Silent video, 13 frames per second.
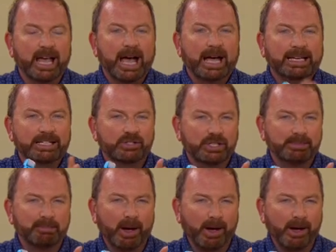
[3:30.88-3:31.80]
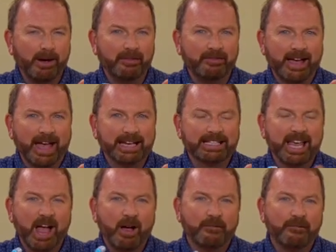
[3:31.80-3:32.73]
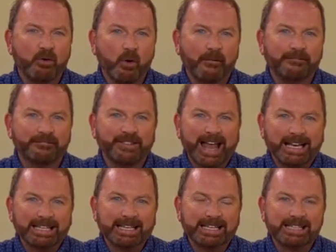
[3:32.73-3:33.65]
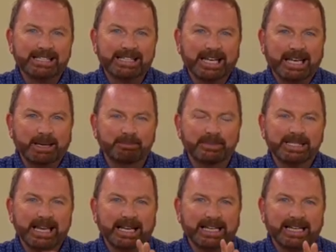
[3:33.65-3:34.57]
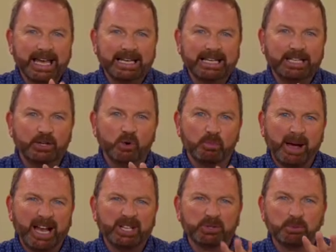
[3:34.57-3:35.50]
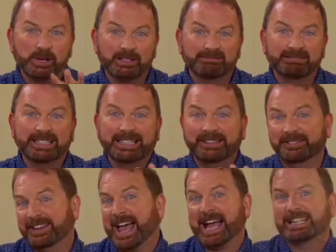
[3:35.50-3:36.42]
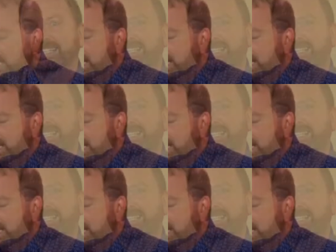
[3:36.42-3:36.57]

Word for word: and it's just perfect for flattening seams and getting your patchwork really flat.